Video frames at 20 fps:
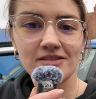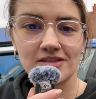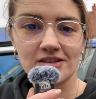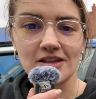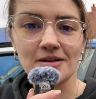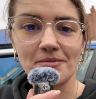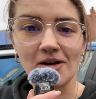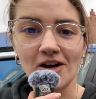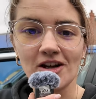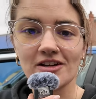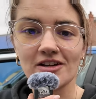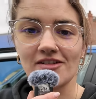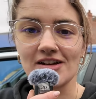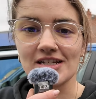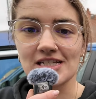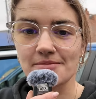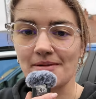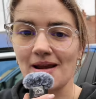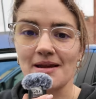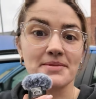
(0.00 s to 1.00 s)
the micro
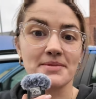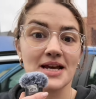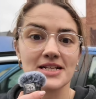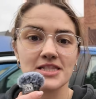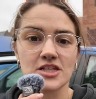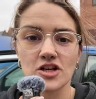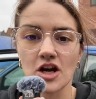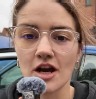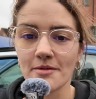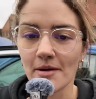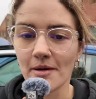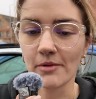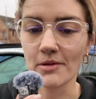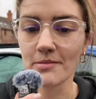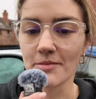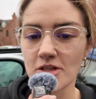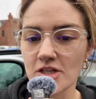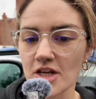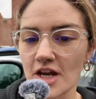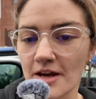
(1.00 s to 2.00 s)
is to blame. There's the timer. We
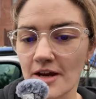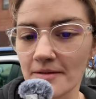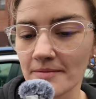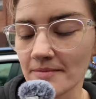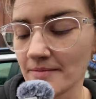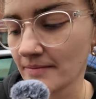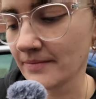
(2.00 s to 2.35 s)
must go.